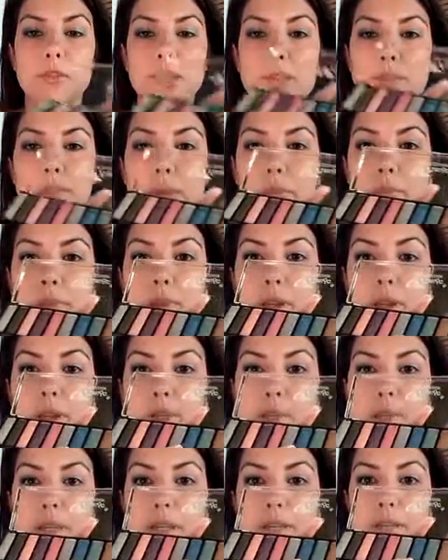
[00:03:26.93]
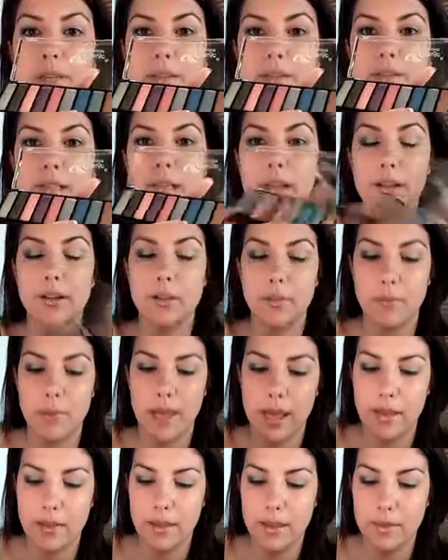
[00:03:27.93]
deeper blue here in the center of the
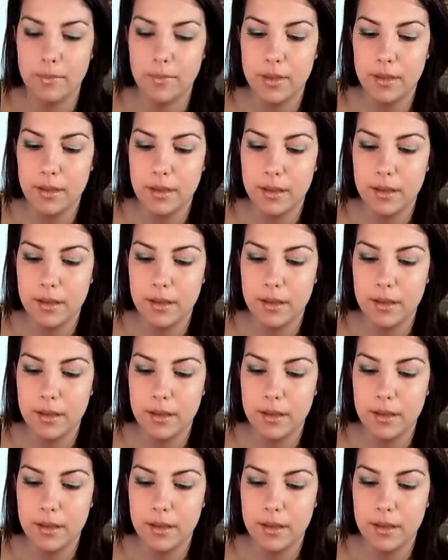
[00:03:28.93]
palette,